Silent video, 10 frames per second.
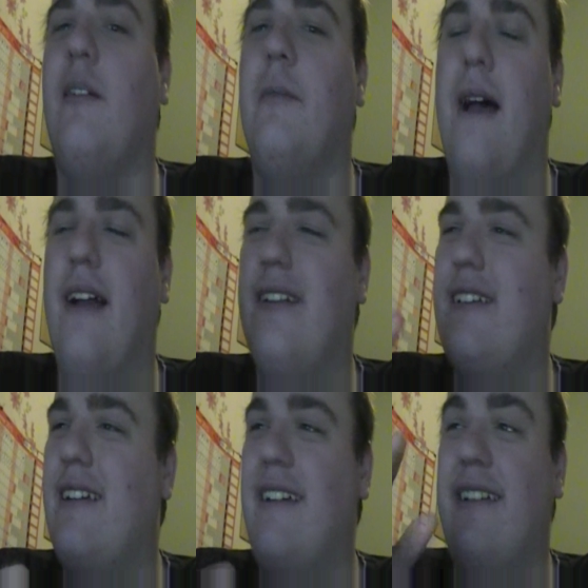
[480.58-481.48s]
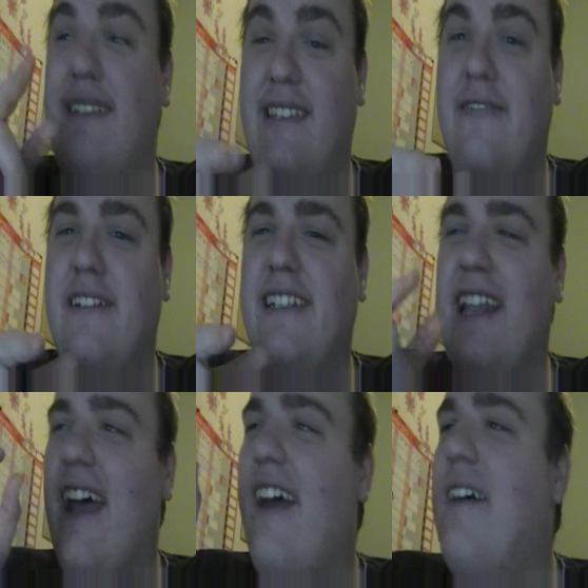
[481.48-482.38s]
match. See what I did
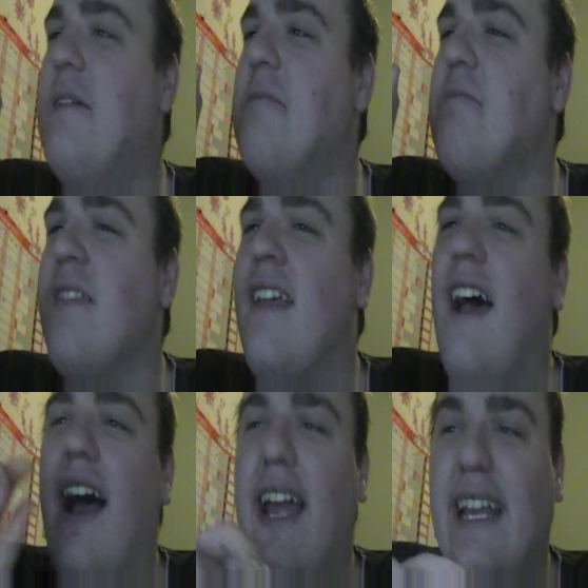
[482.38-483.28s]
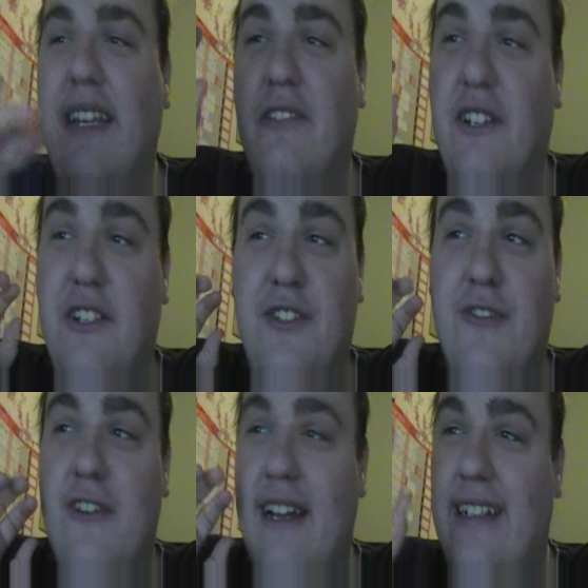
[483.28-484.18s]
there? I ain't even going to
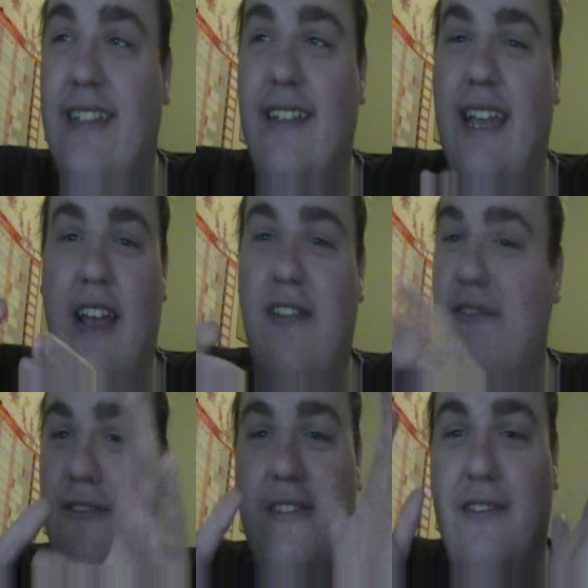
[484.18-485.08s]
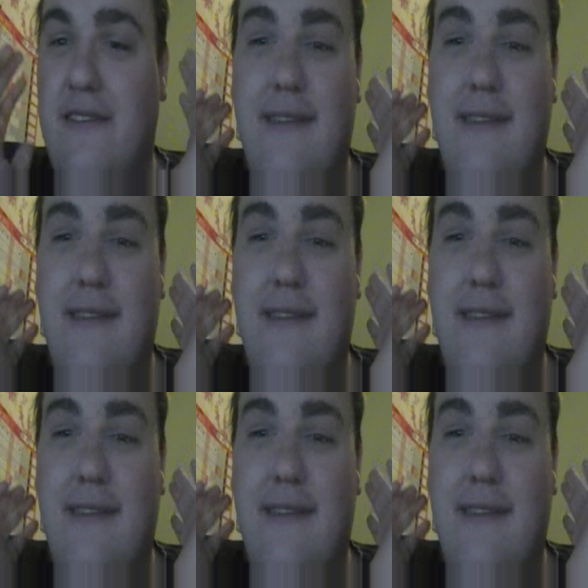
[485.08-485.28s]
try to get across